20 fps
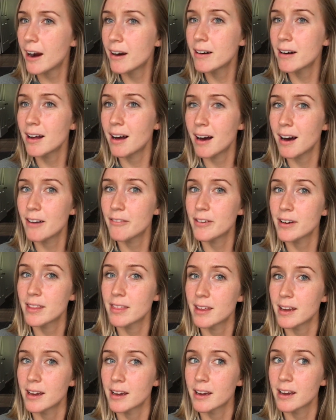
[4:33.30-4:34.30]
and a half, I
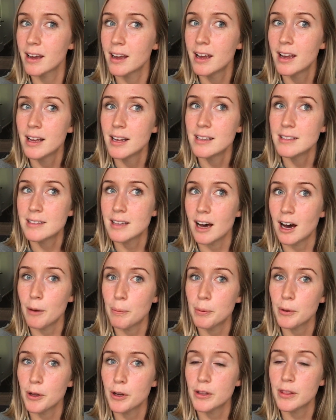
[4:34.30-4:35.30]
think, to
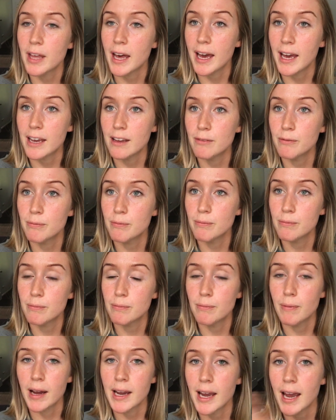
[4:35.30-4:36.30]
upload
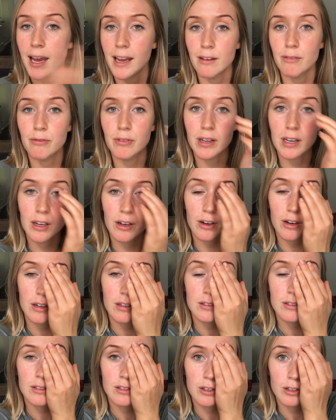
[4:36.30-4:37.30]
my 8
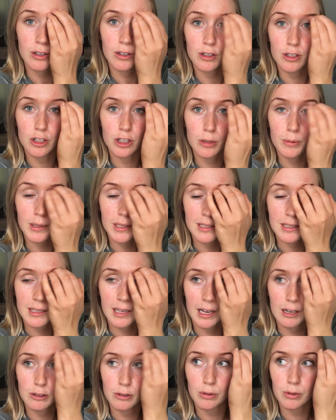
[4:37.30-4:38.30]
videos to YouTube and
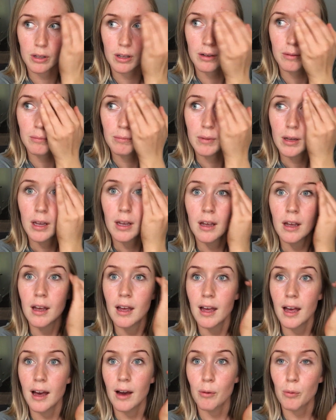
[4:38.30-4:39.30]
schedule them,
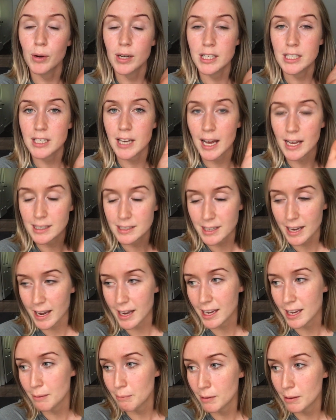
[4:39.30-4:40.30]
which had
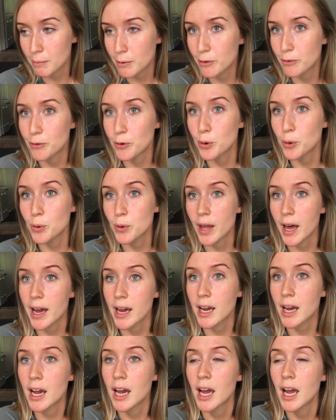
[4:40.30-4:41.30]
taken me before
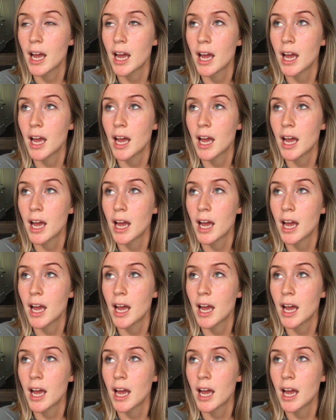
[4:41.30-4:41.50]
like